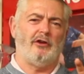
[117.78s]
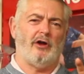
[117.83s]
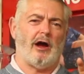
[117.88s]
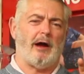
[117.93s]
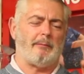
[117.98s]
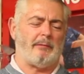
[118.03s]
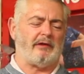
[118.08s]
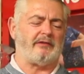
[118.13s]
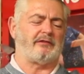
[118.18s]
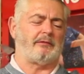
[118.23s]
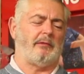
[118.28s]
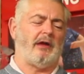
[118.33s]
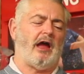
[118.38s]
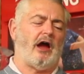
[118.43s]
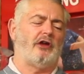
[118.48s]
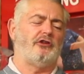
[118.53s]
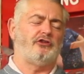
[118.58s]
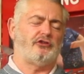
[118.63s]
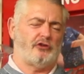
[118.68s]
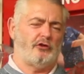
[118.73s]
look. I must admit,
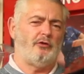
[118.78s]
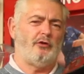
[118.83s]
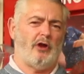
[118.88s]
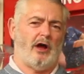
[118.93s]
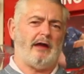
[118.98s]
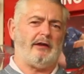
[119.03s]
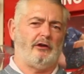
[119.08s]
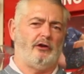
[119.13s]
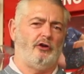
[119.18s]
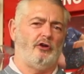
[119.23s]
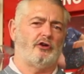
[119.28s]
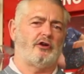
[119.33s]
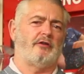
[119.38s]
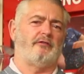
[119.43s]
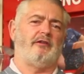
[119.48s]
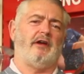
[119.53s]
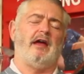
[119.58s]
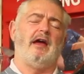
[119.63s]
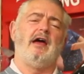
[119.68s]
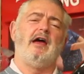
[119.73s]
I do like the look
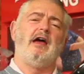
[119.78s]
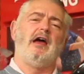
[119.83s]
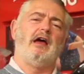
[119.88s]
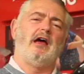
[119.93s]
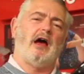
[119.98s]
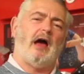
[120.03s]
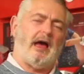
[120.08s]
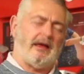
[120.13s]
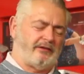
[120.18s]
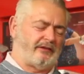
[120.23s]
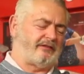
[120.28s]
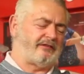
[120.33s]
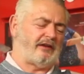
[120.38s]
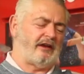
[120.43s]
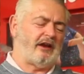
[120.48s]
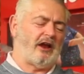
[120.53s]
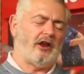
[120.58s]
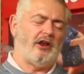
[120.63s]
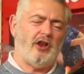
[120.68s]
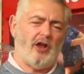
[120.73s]
of it. As I
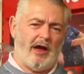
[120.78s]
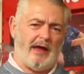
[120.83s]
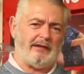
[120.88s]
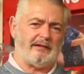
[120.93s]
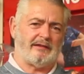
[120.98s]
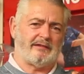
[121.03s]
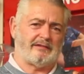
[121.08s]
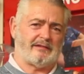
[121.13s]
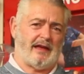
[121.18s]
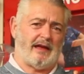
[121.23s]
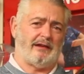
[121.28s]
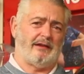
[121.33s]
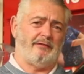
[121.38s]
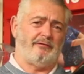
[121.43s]
said, I like the sound